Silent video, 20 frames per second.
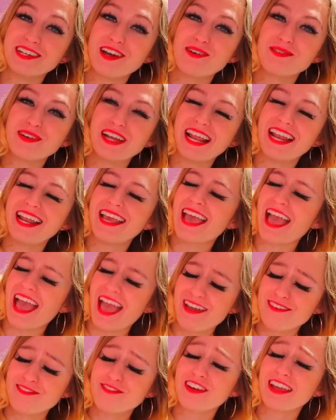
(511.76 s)
know, nearly
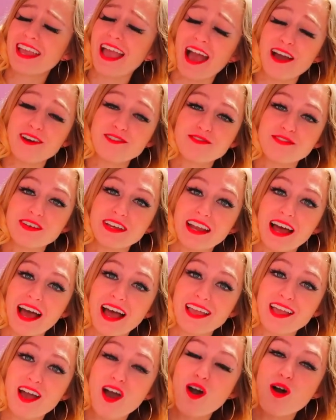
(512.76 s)
every outfit
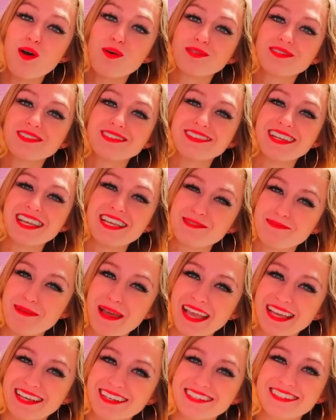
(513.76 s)
I own is
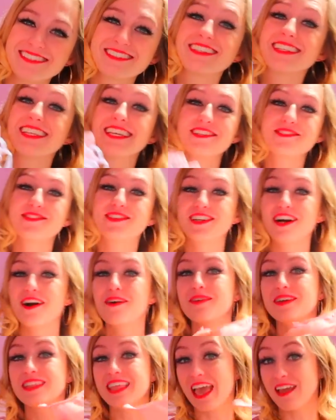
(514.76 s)
pink. So these will
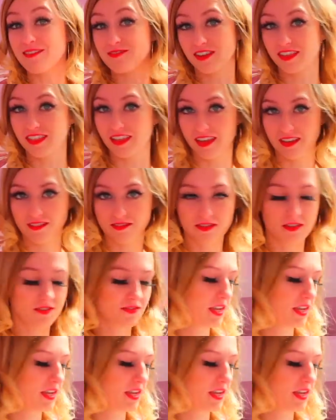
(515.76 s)
go with everything for